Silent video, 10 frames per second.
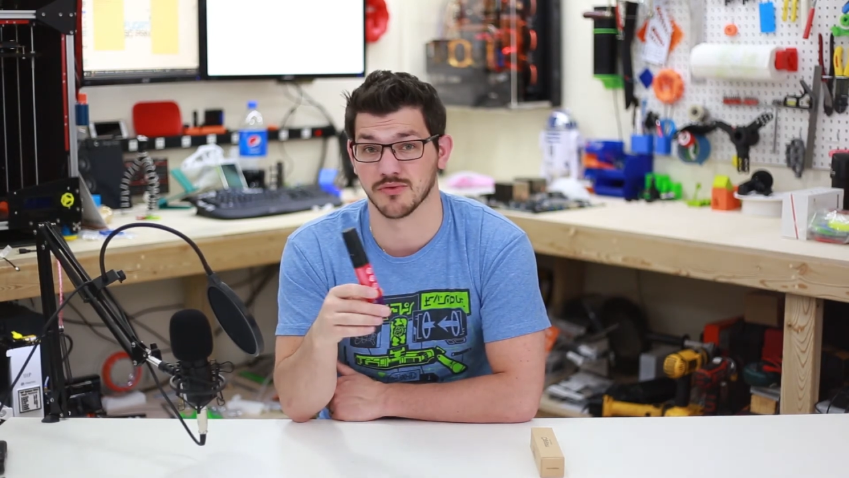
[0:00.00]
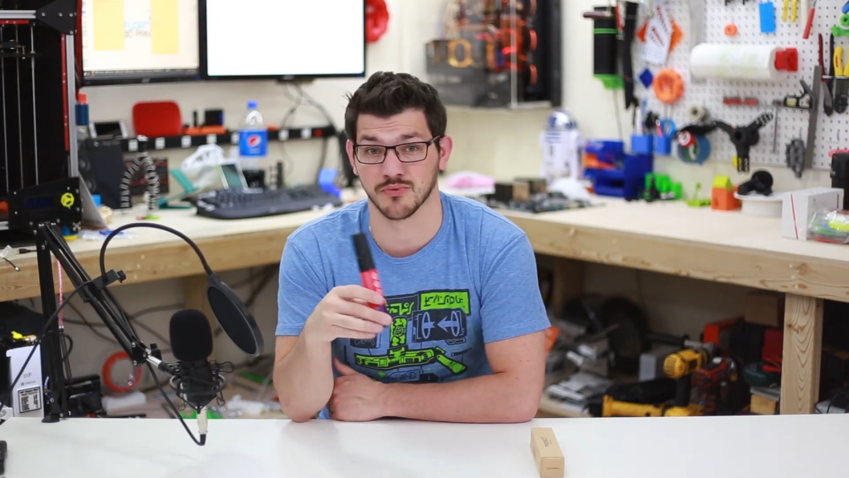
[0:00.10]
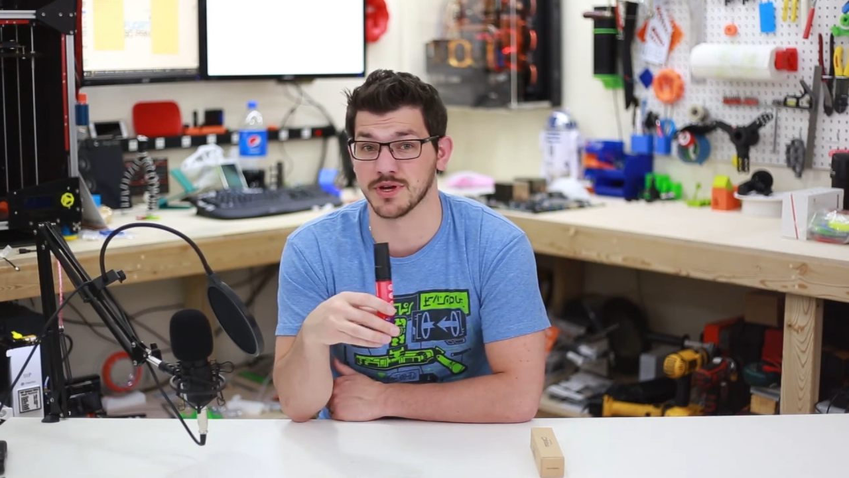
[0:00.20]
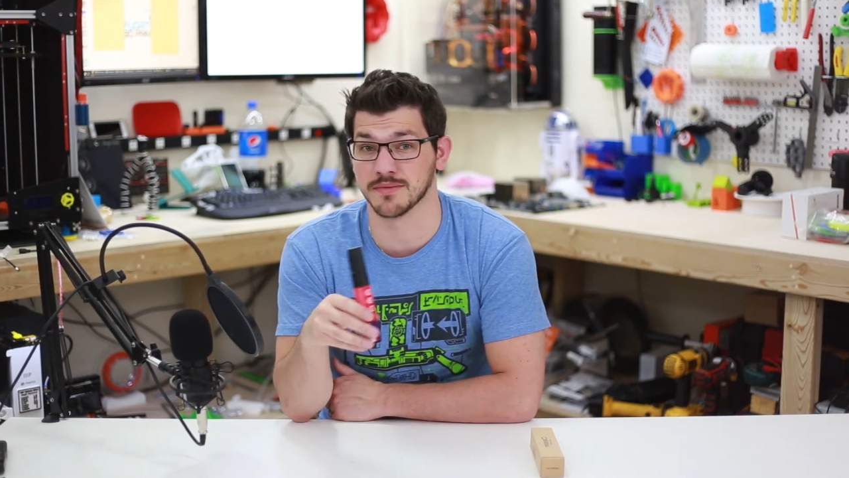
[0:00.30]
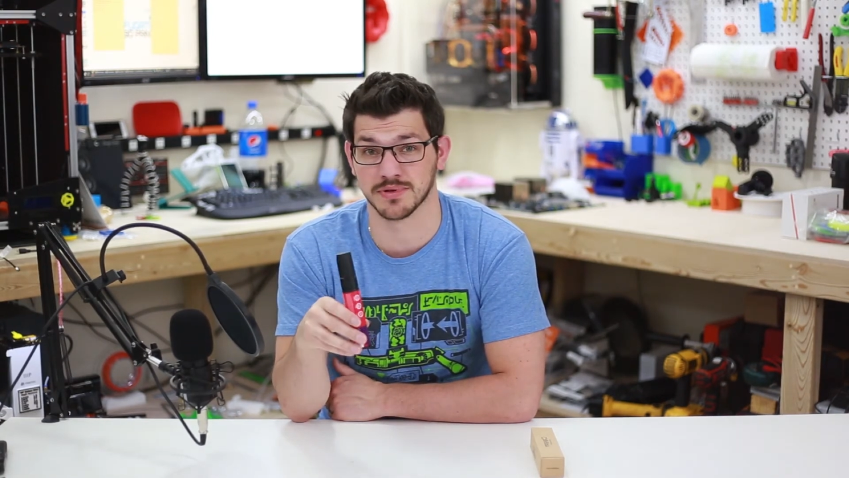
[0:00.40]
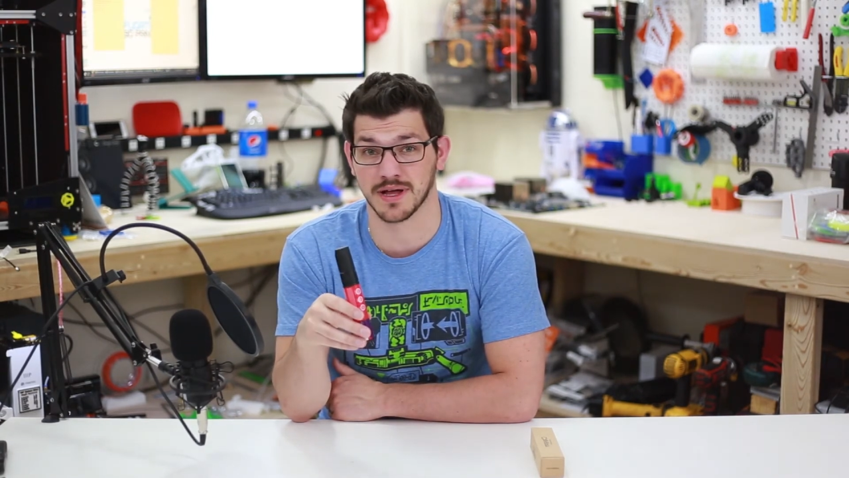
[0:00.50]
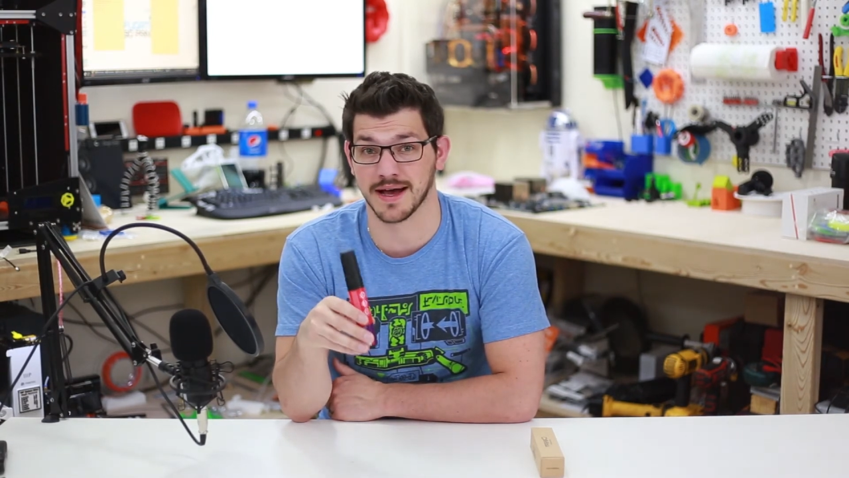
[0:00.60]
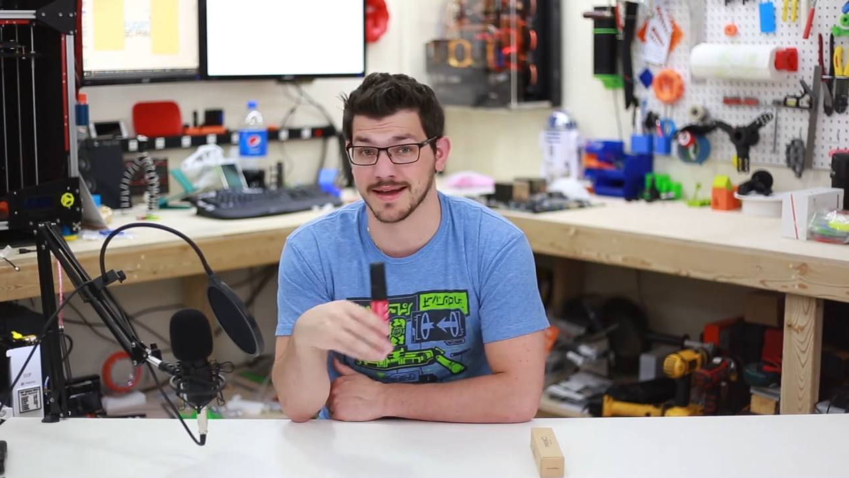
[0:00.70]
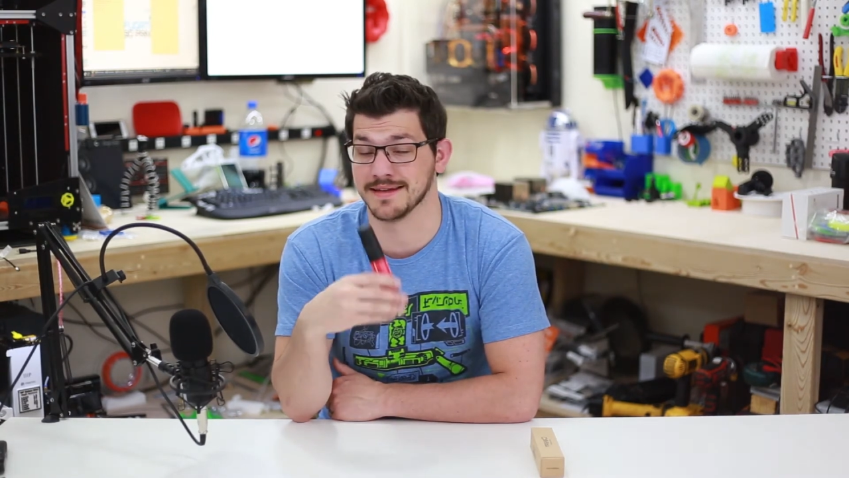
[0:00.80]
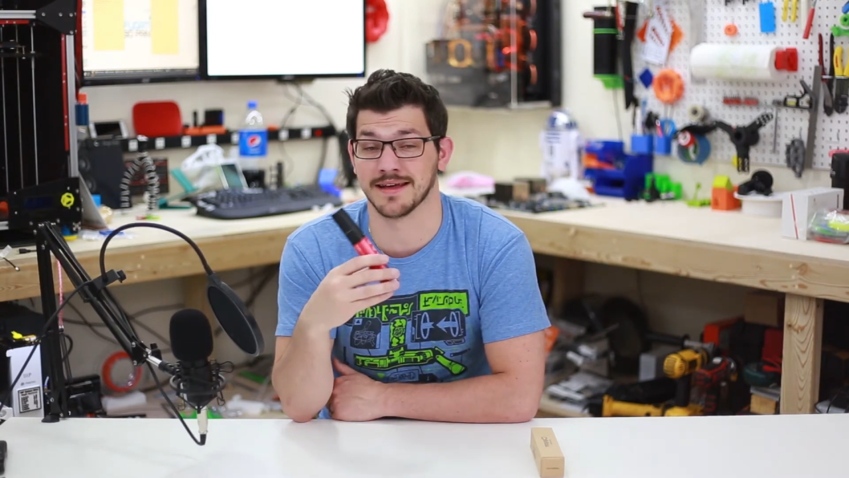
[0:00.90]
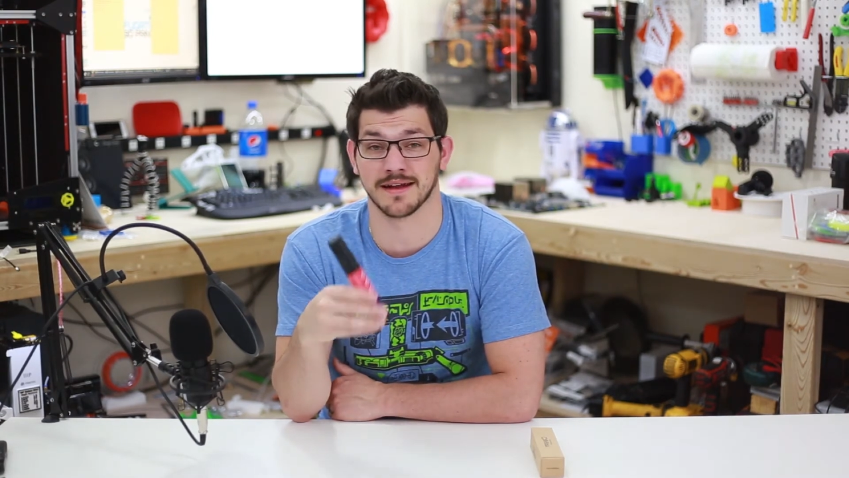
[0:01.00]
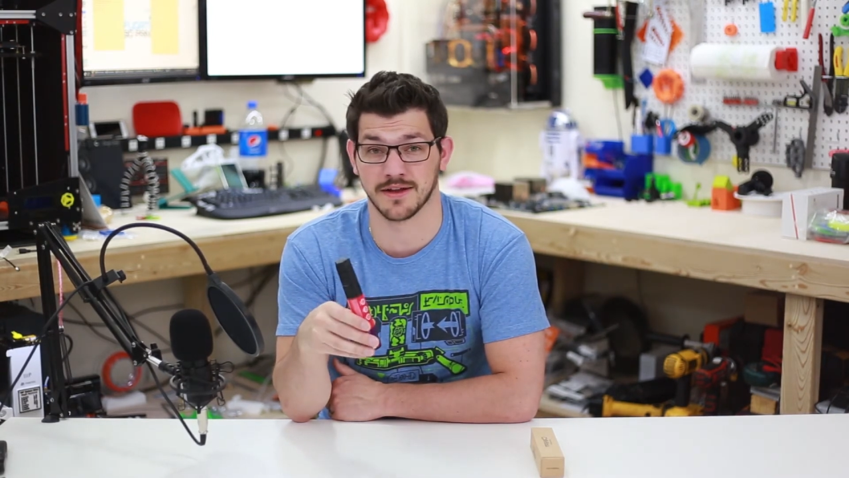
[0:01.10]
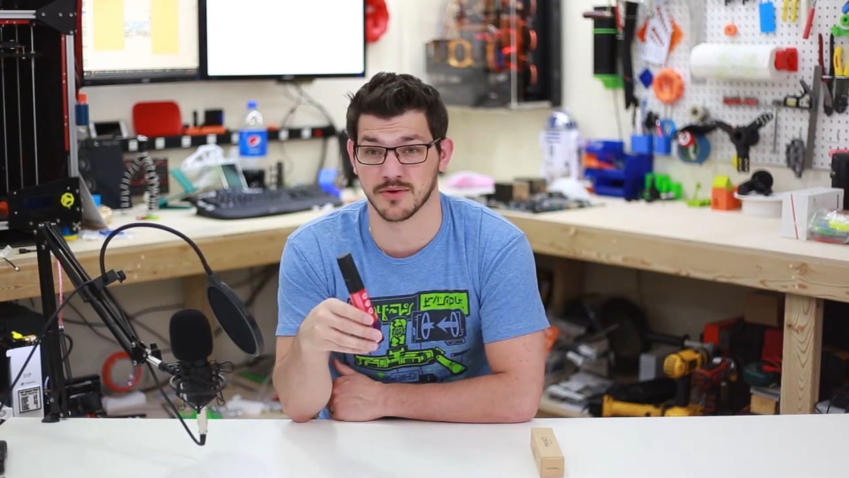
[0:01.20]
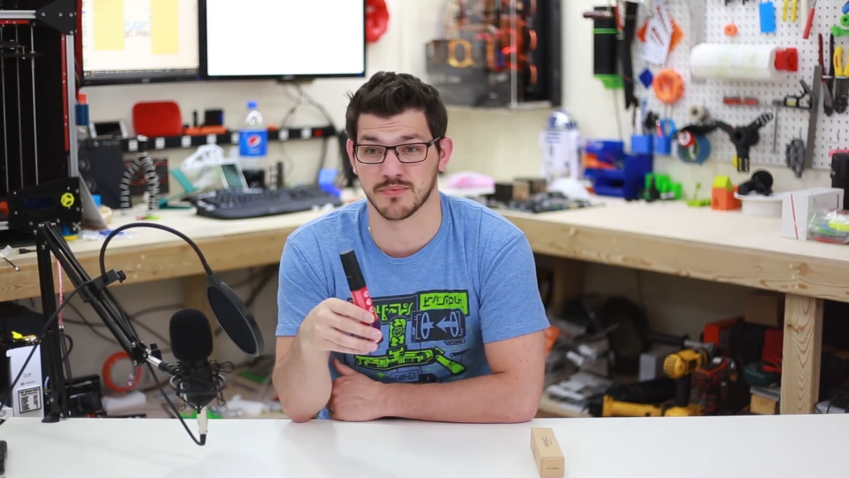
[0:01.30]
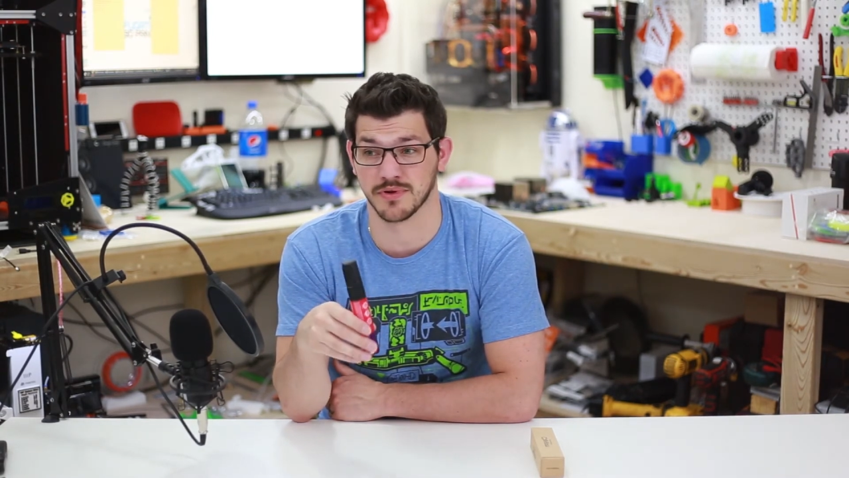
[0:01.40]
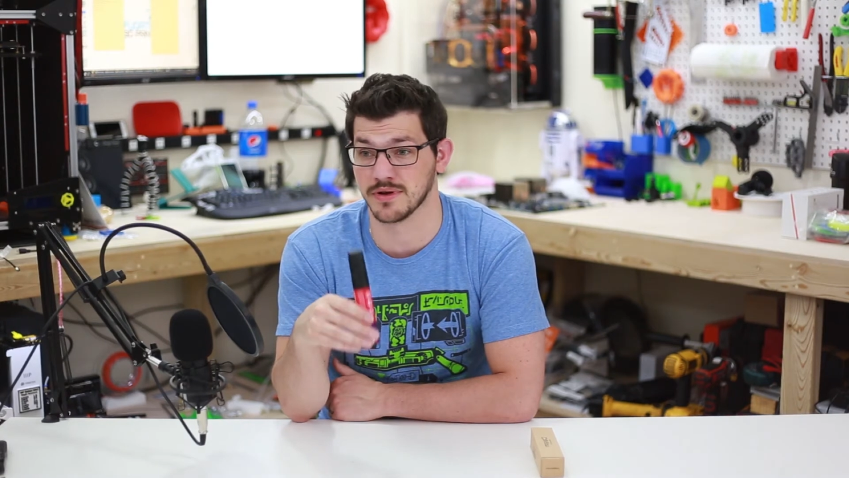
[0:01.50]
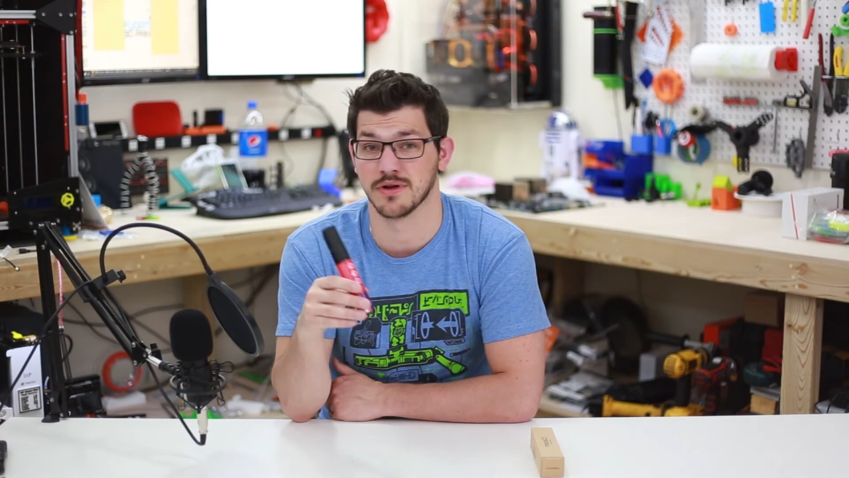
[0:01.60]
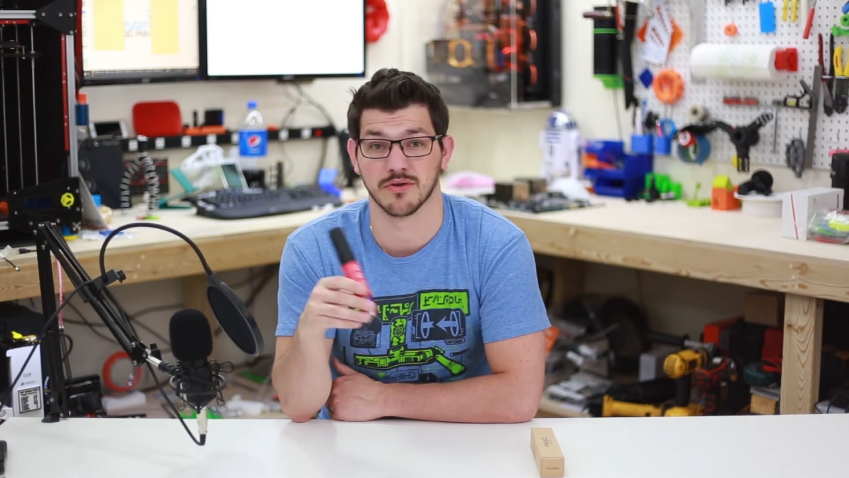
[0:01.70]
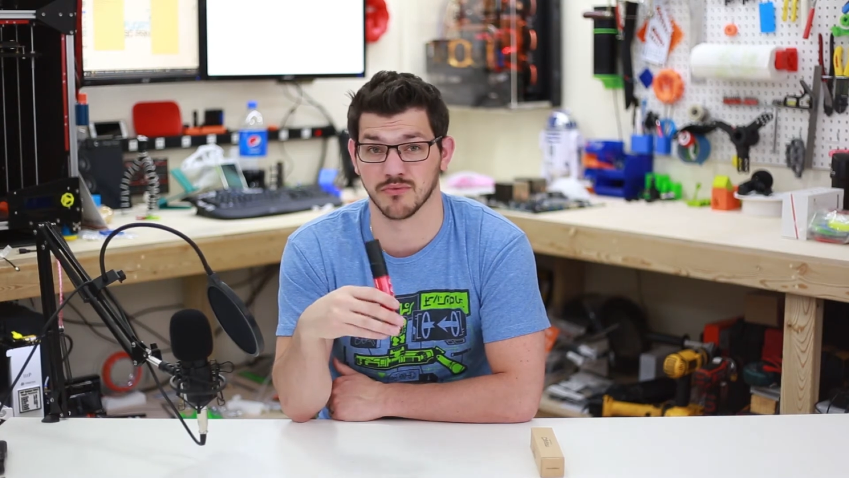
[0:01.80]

reapplied, done another print,